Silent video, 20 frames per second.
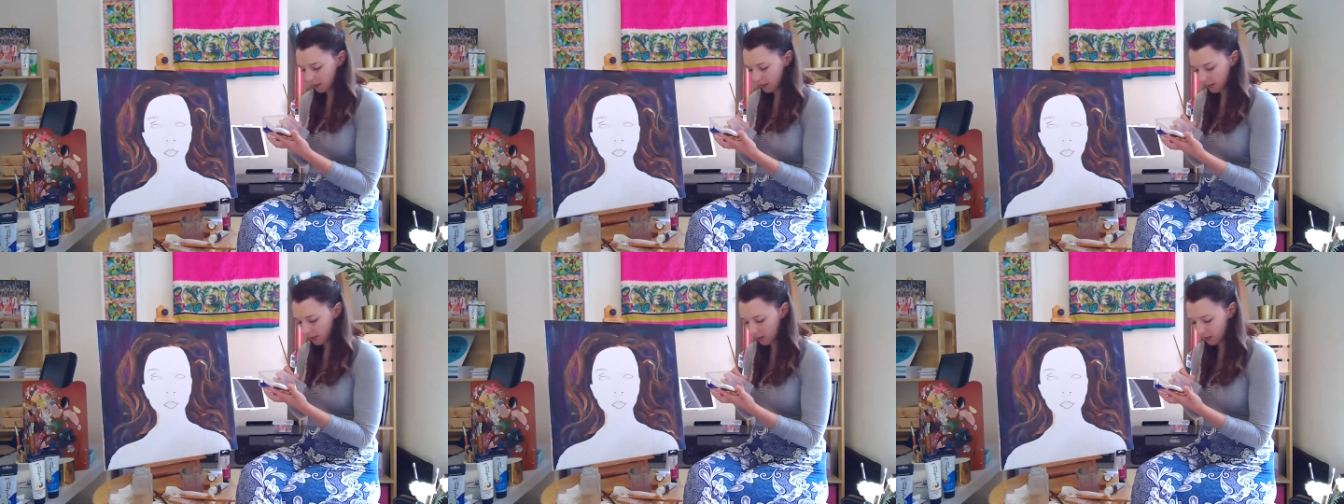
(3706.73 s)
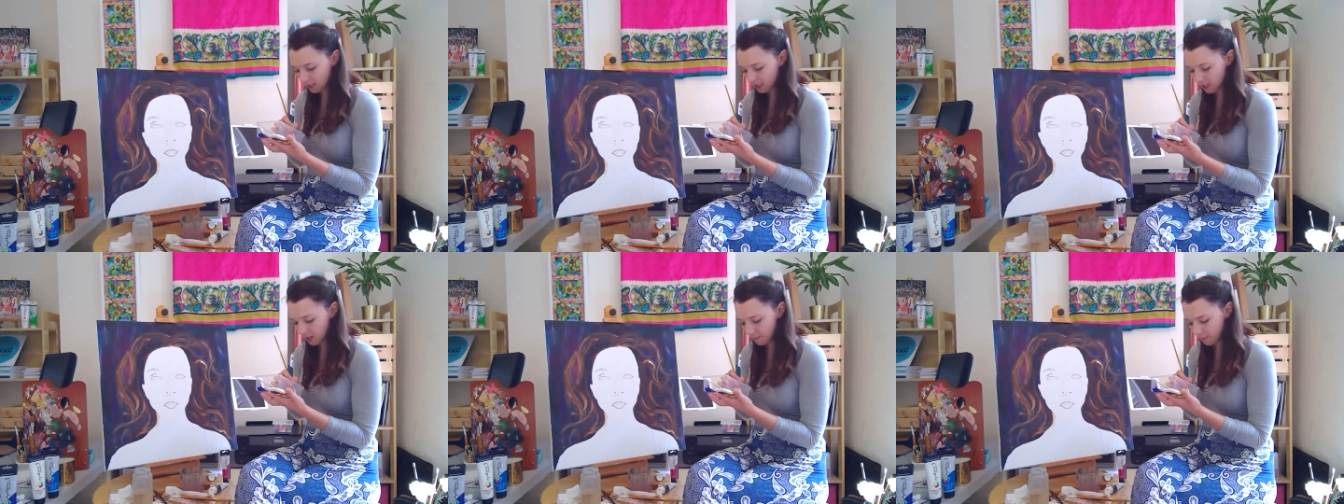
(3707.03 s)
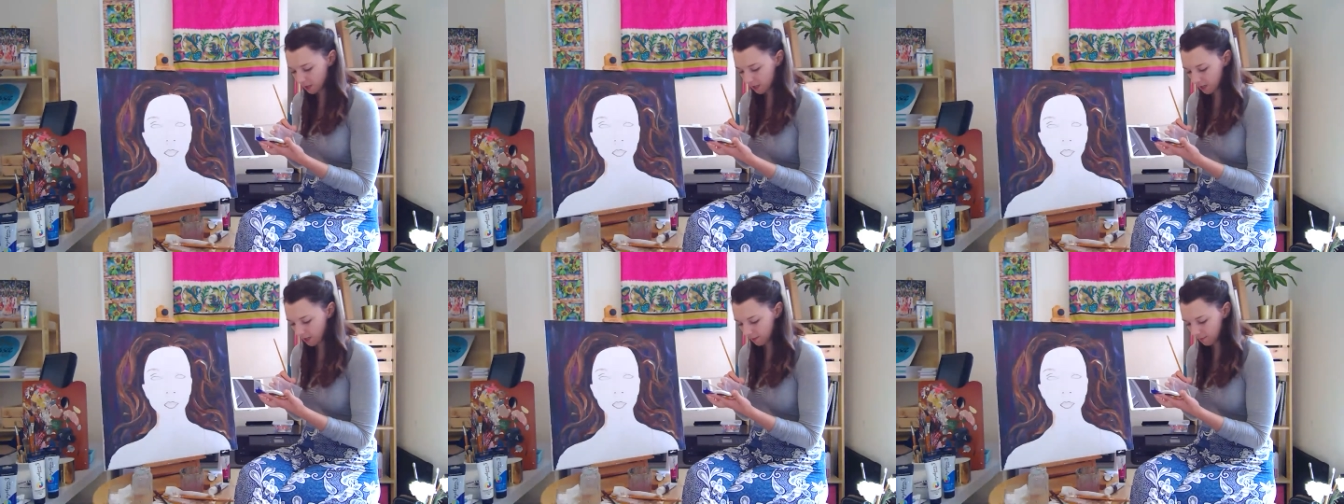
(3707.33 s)
Actually,
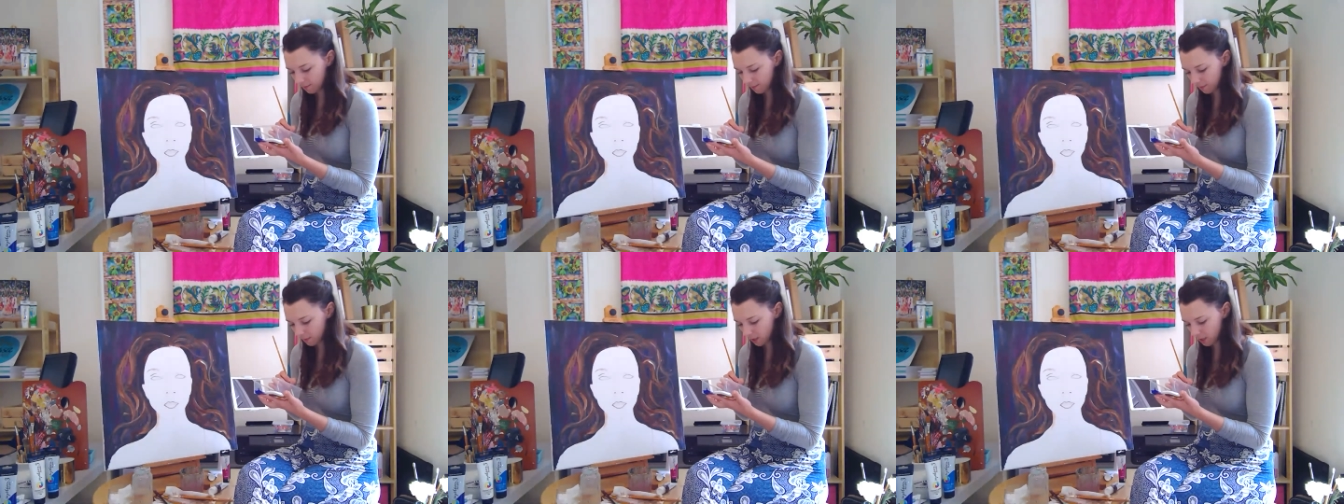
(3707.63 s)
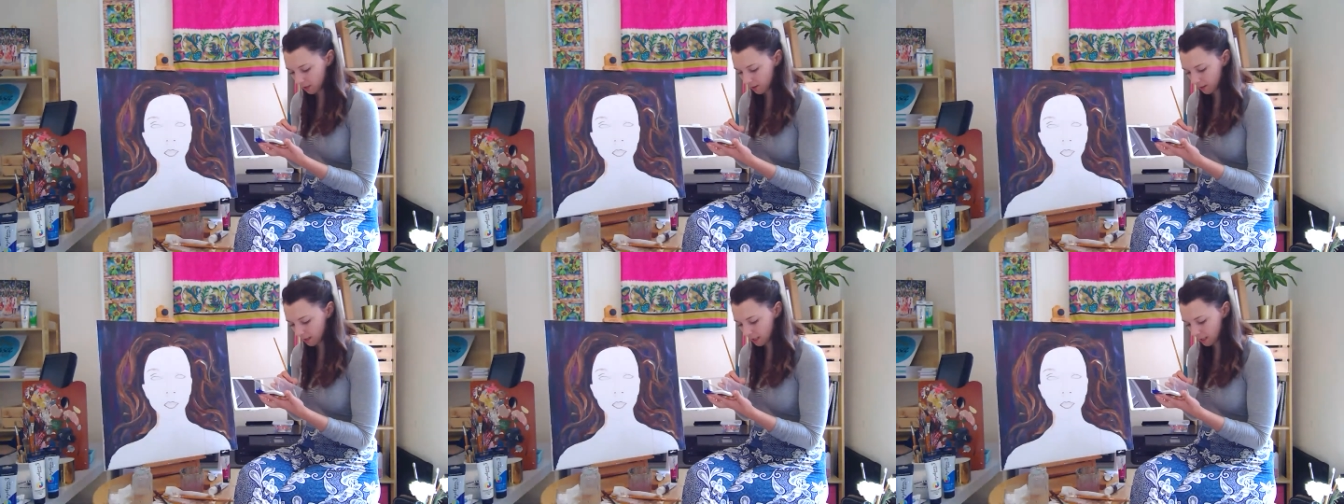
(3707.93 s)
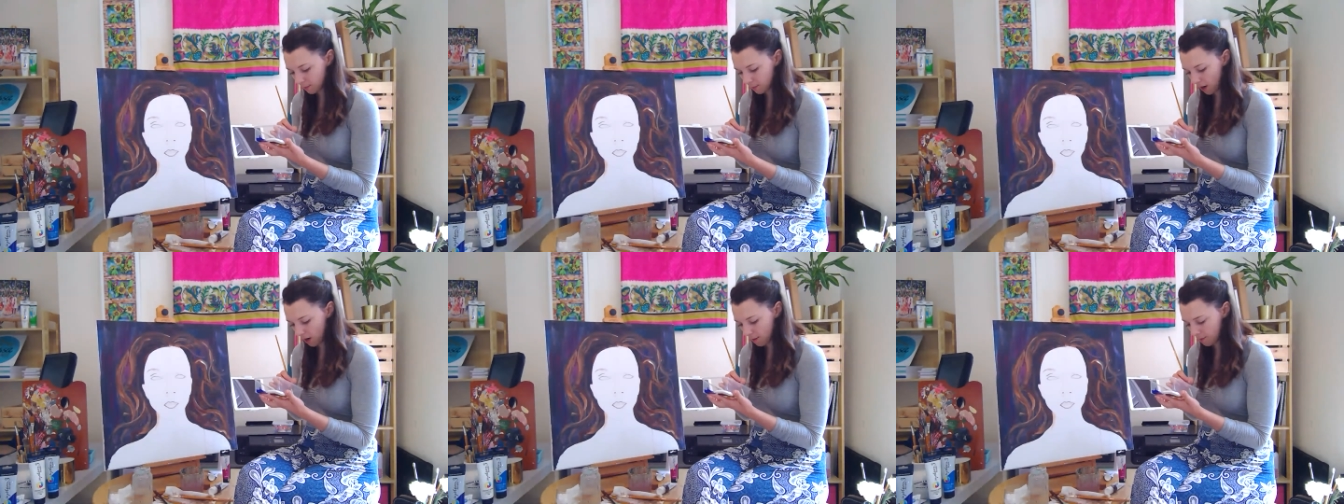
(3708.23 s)
I'm gonna
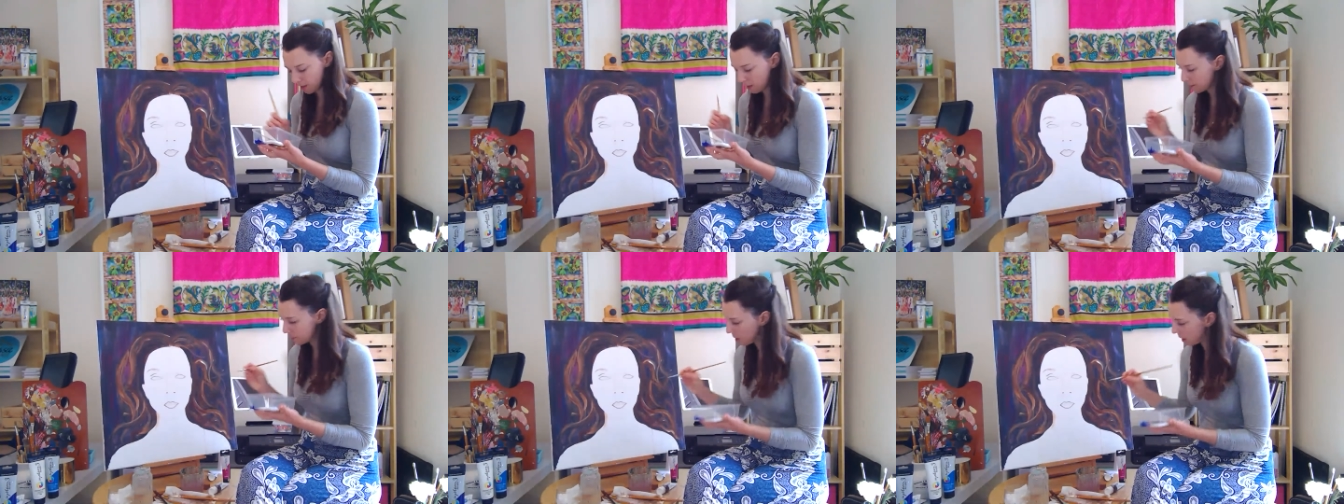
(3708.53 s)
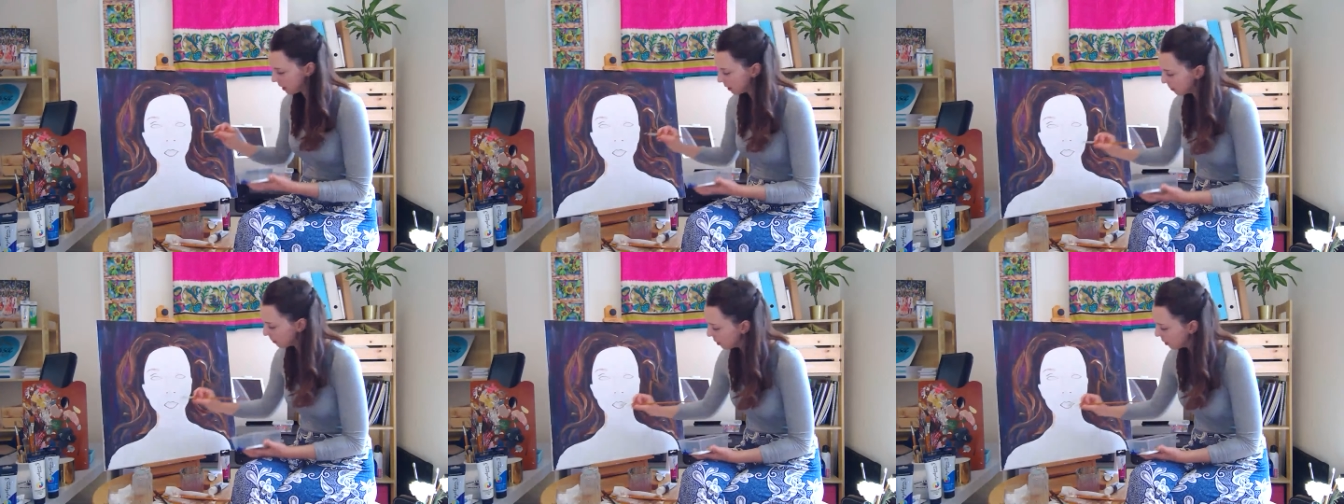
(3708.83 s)
experiment and put a little